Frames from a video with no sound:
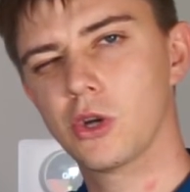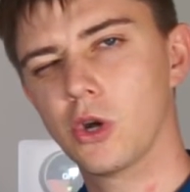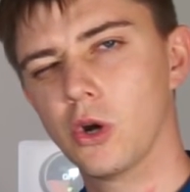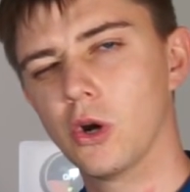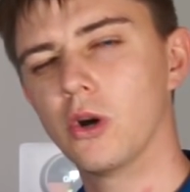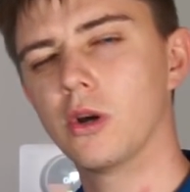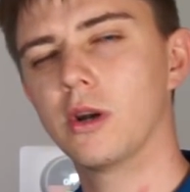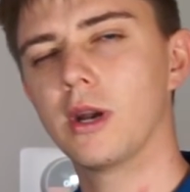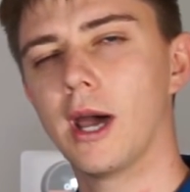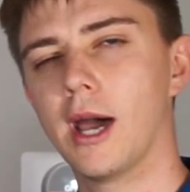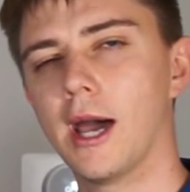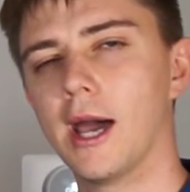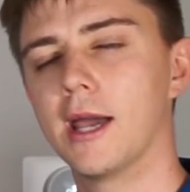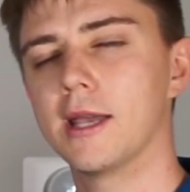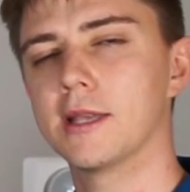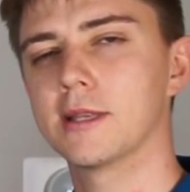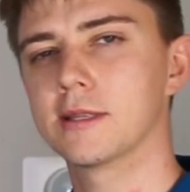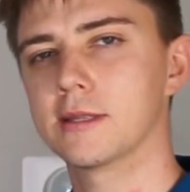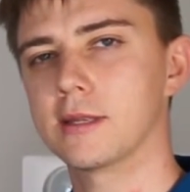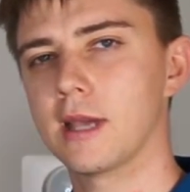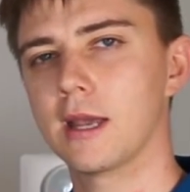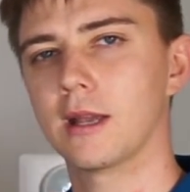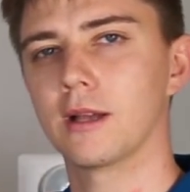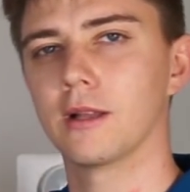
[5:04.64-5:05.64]
could I
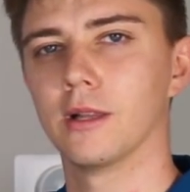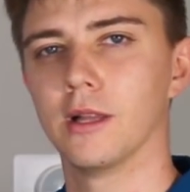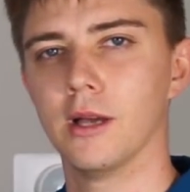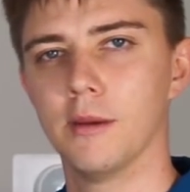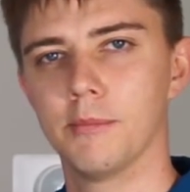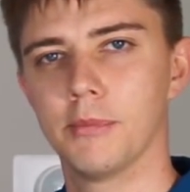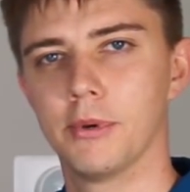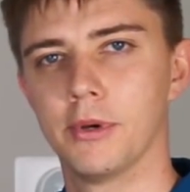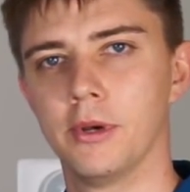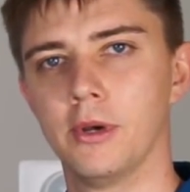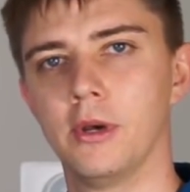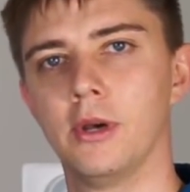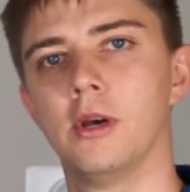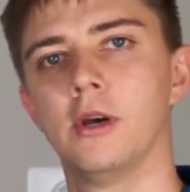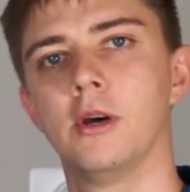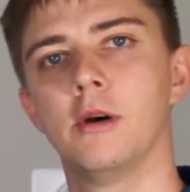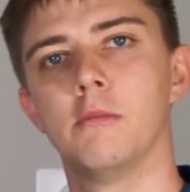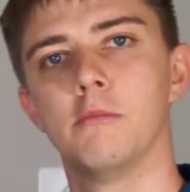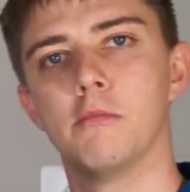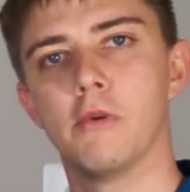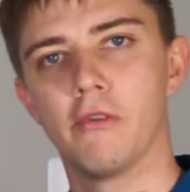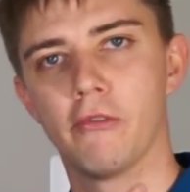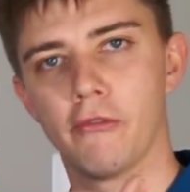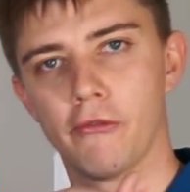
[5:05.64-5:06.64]
cycle up
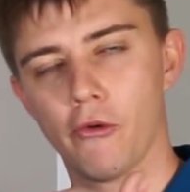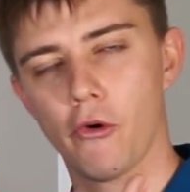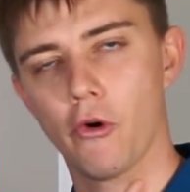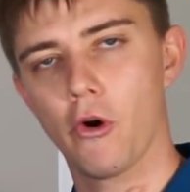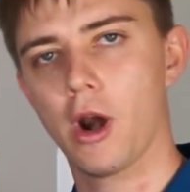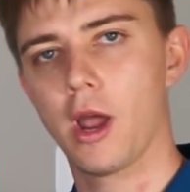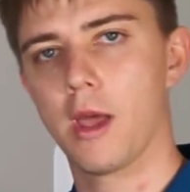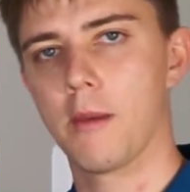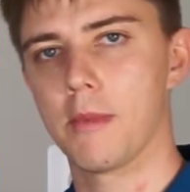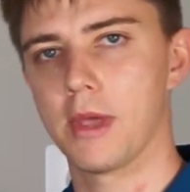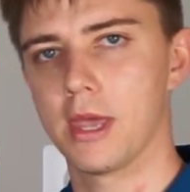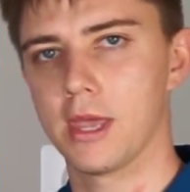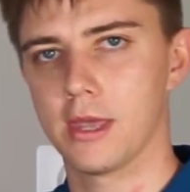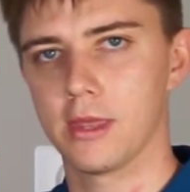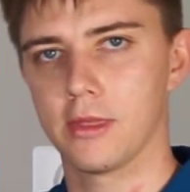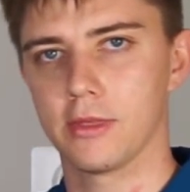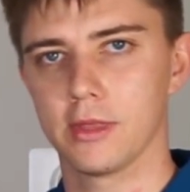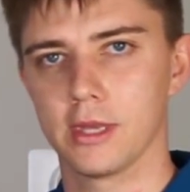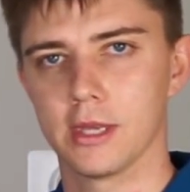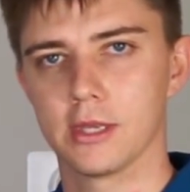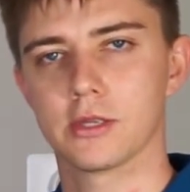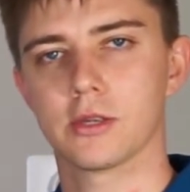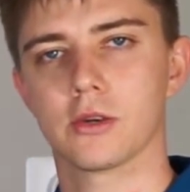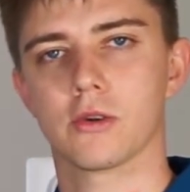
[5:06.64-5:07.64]
before I'm in
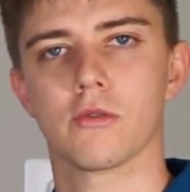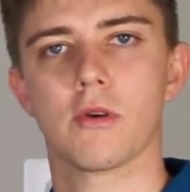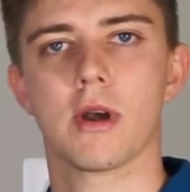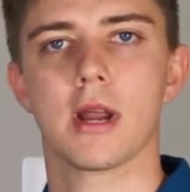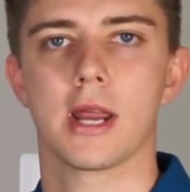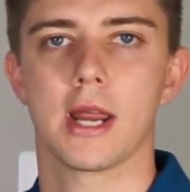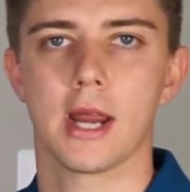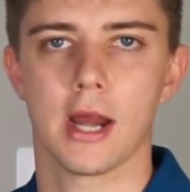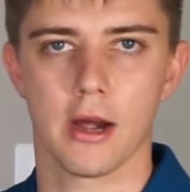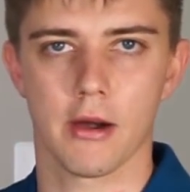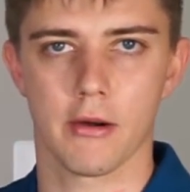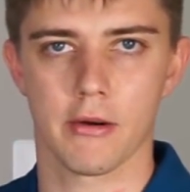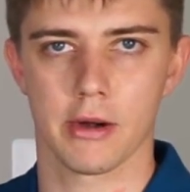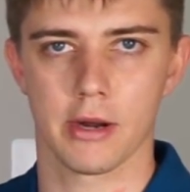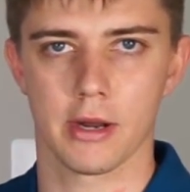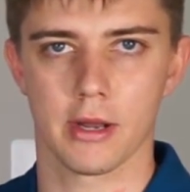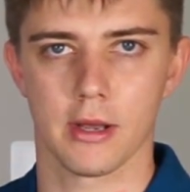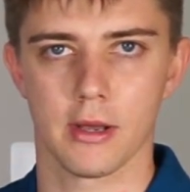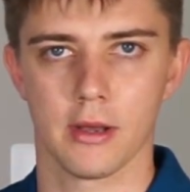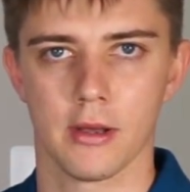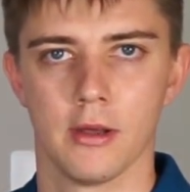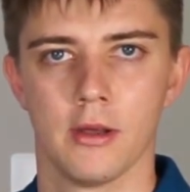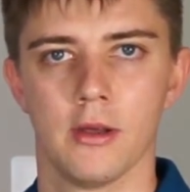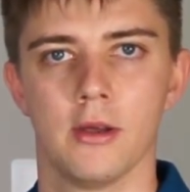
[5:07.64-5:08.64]
this gray
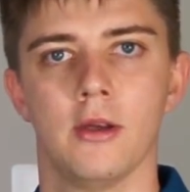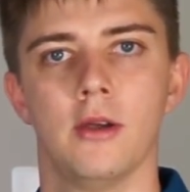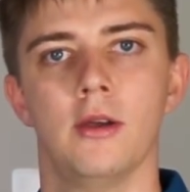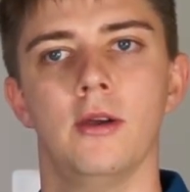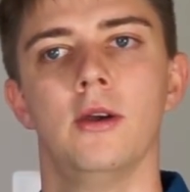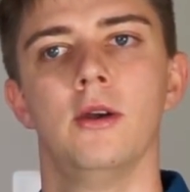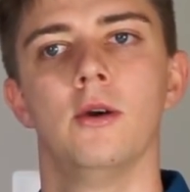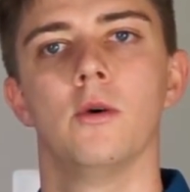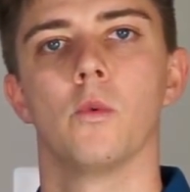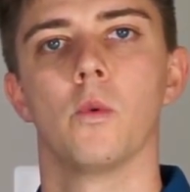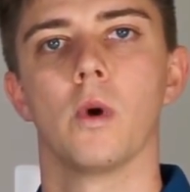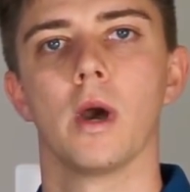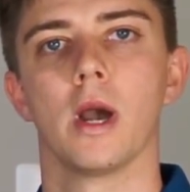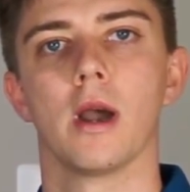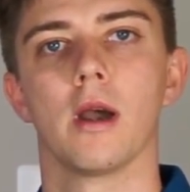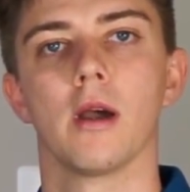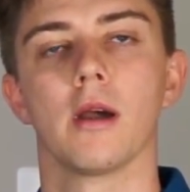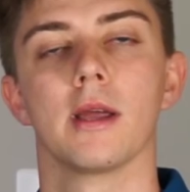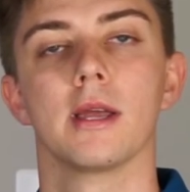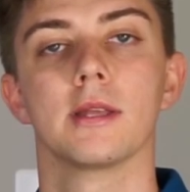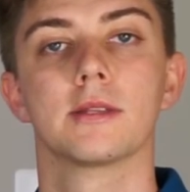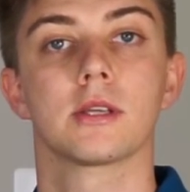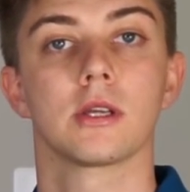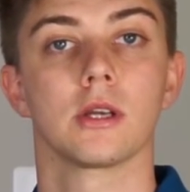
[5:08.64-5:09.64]
area
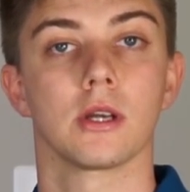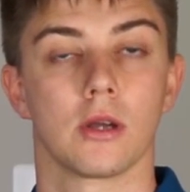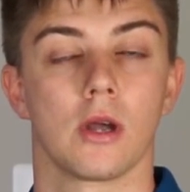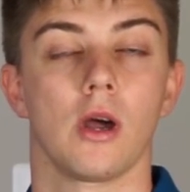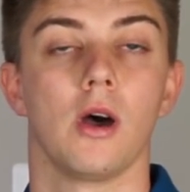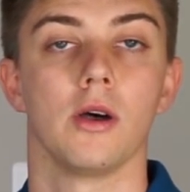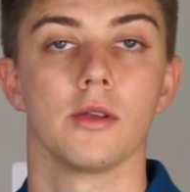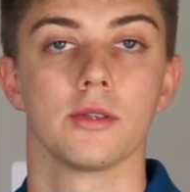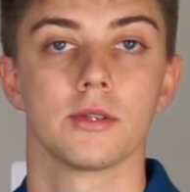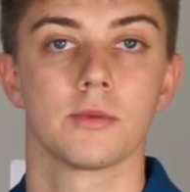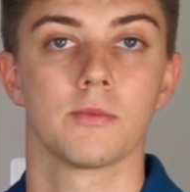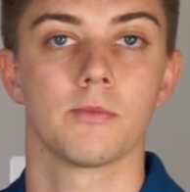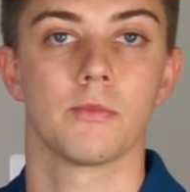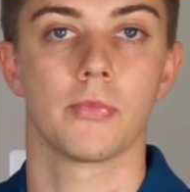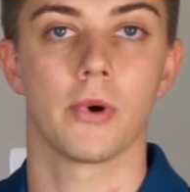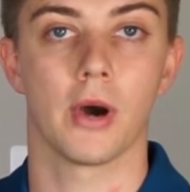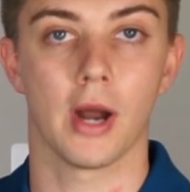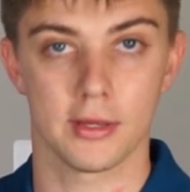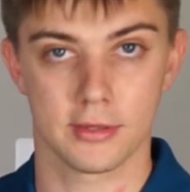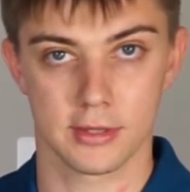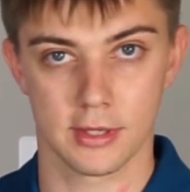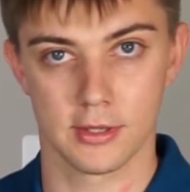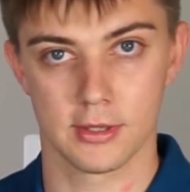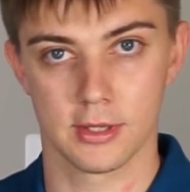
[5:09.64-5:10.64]
where it's going to cause
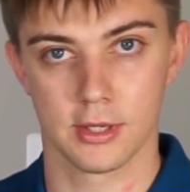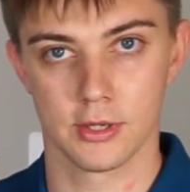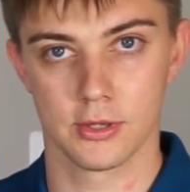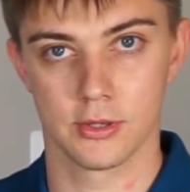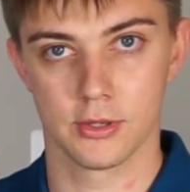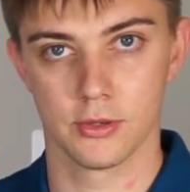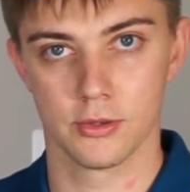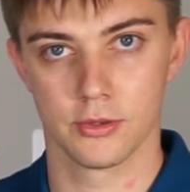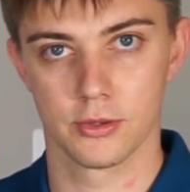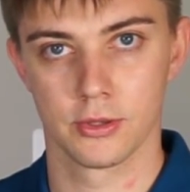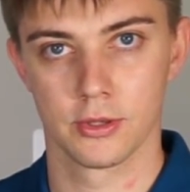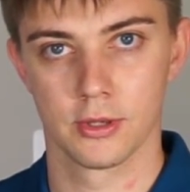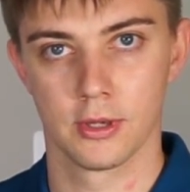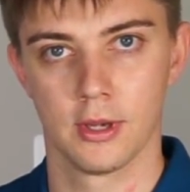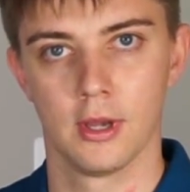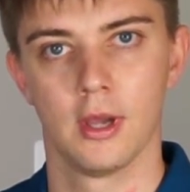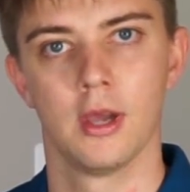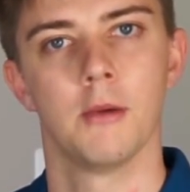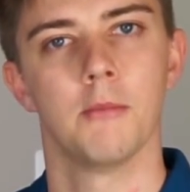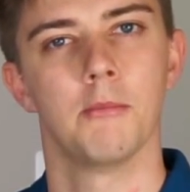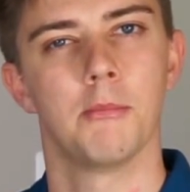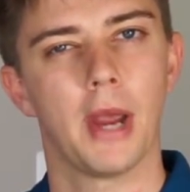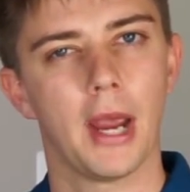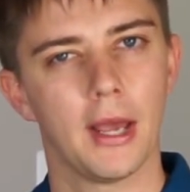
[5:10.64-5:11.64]
process issues.
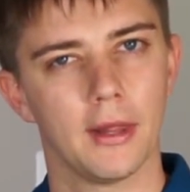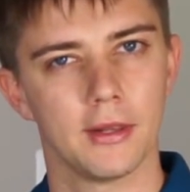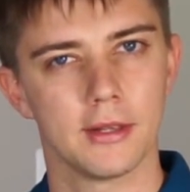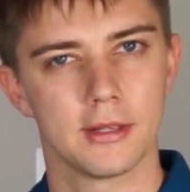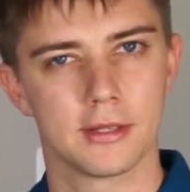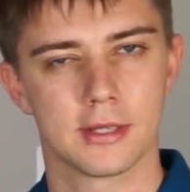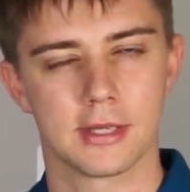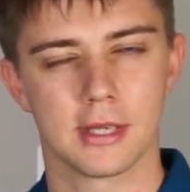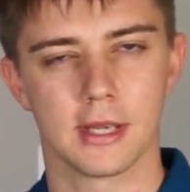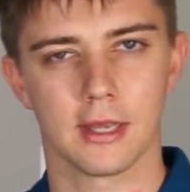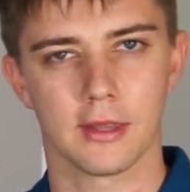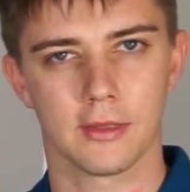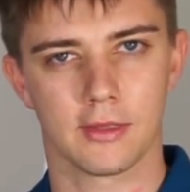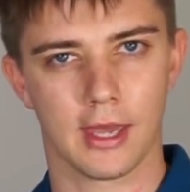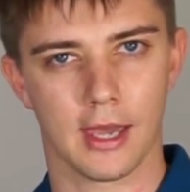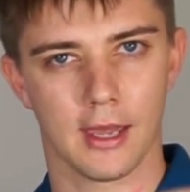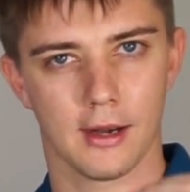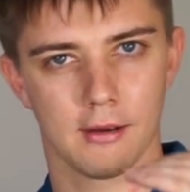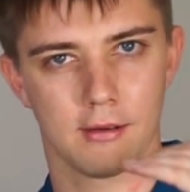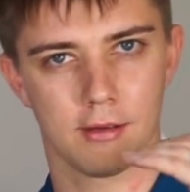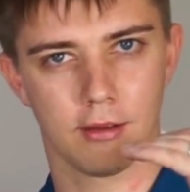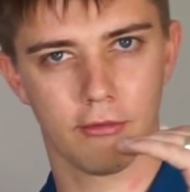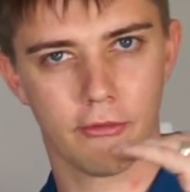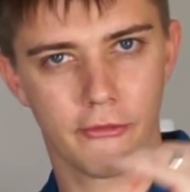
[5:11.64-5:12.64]
Balancing
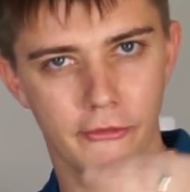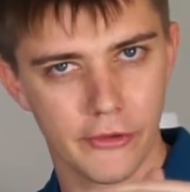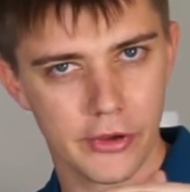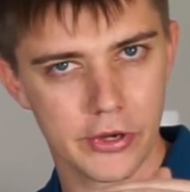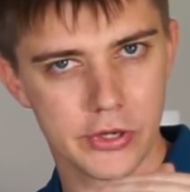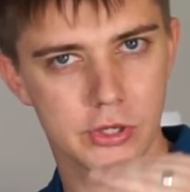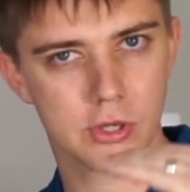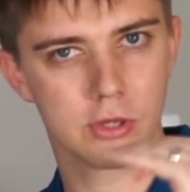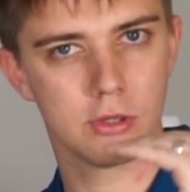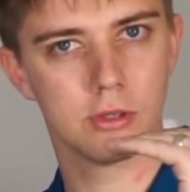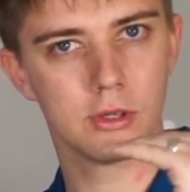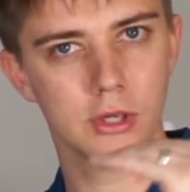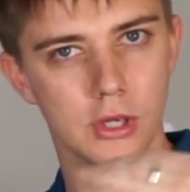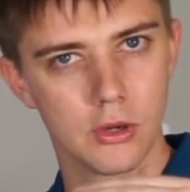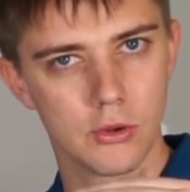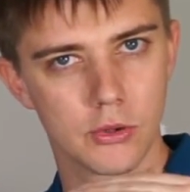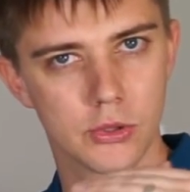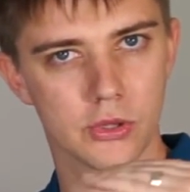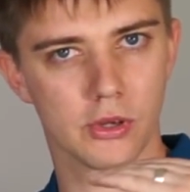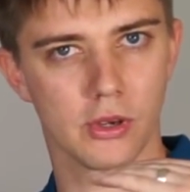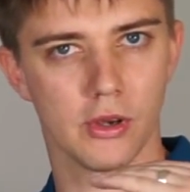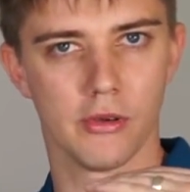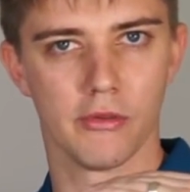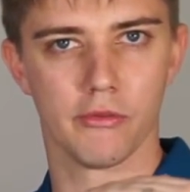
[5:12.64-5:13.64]
that efficient
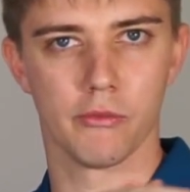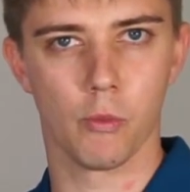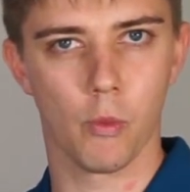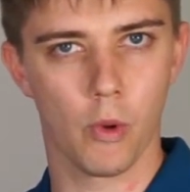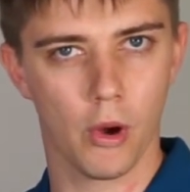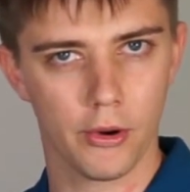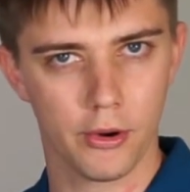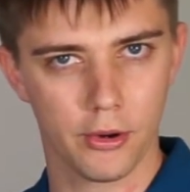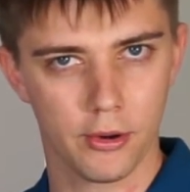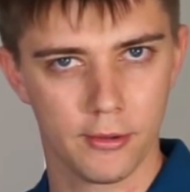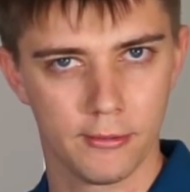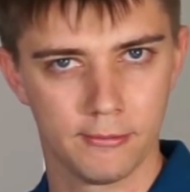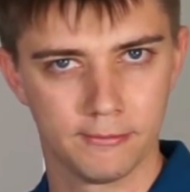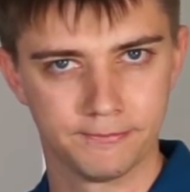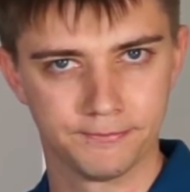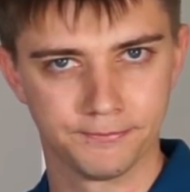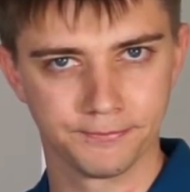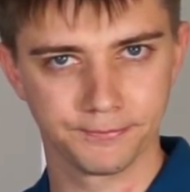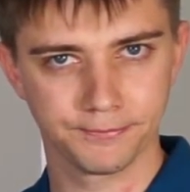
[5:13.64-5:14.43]
use of water